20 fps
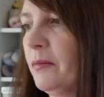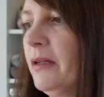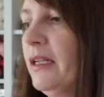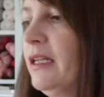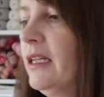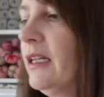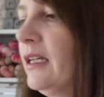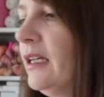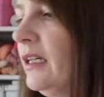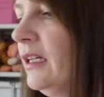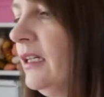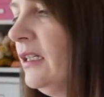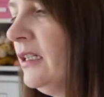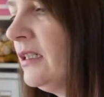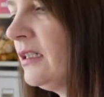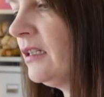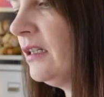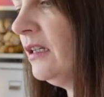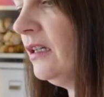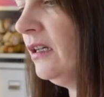
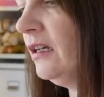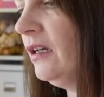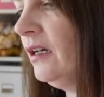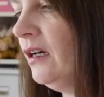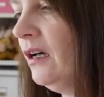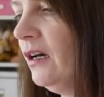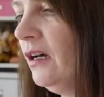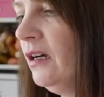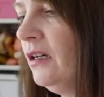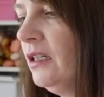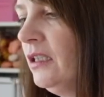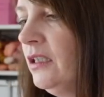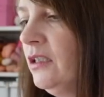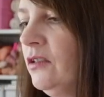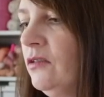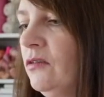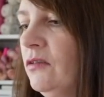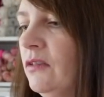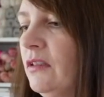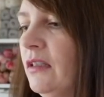blanket, I
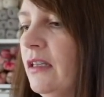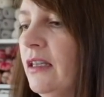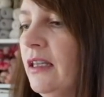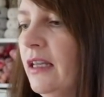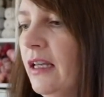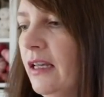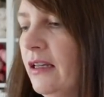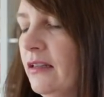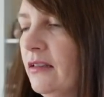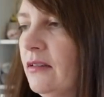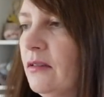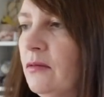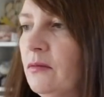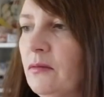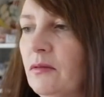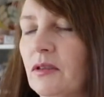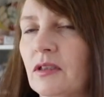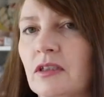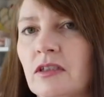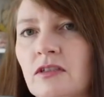used this,
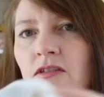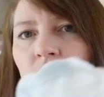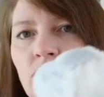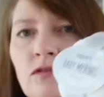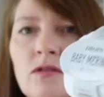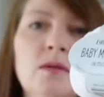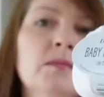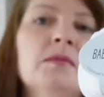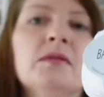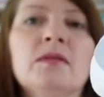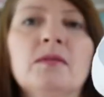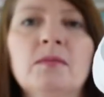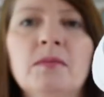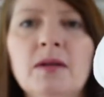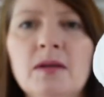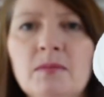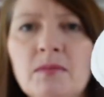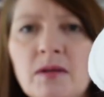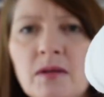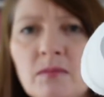which is Drops
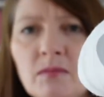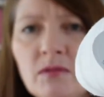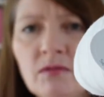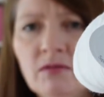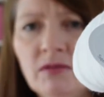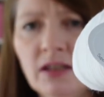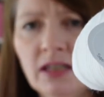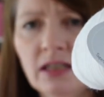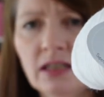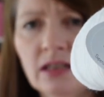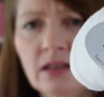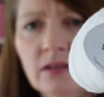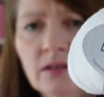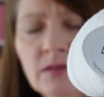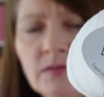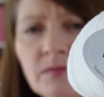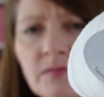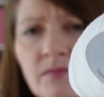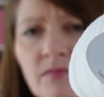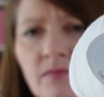Baby
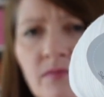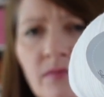Merino.